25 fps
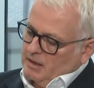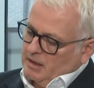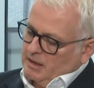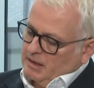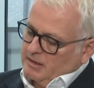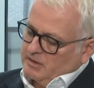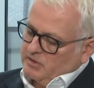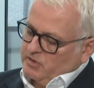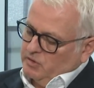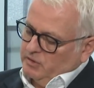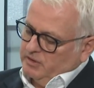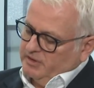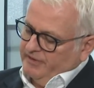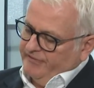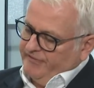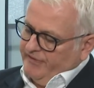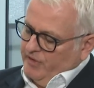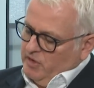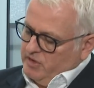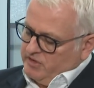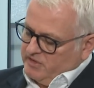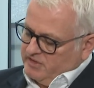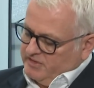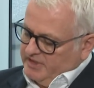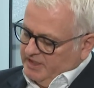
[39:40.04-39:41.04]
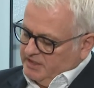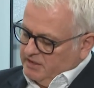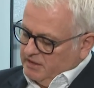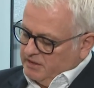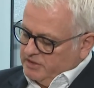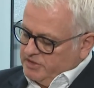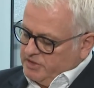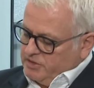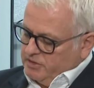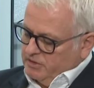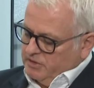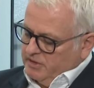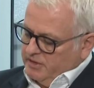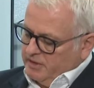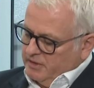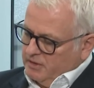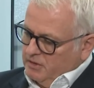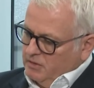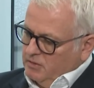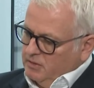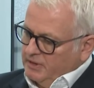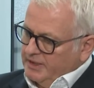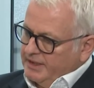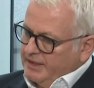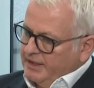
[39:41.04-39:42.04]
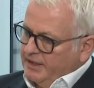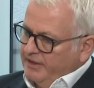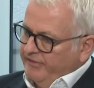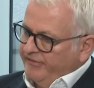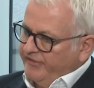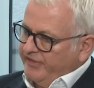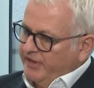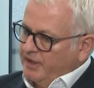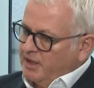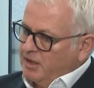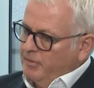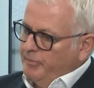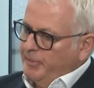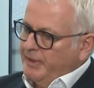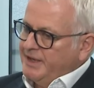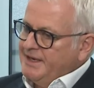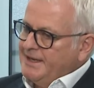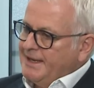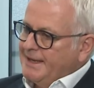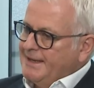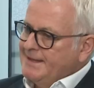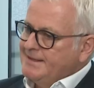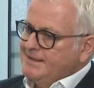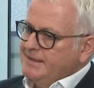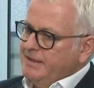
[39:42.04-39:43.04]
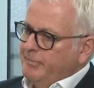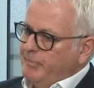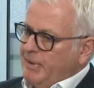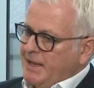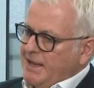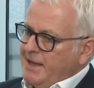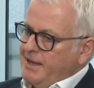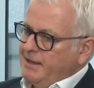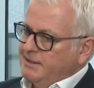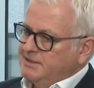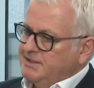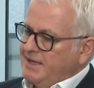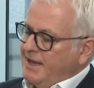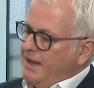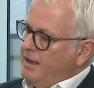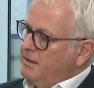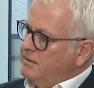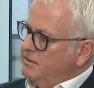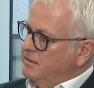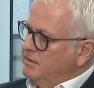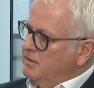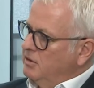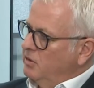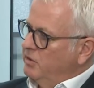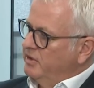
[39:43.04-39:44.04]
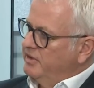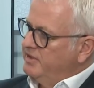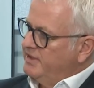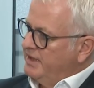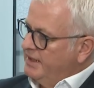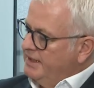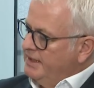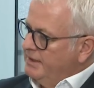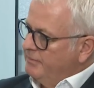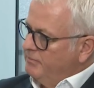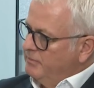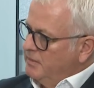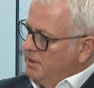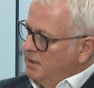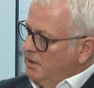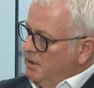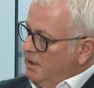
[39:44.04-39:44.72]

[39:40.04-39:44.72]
So the first thing that you should do, if the company isn't paying taxes on time,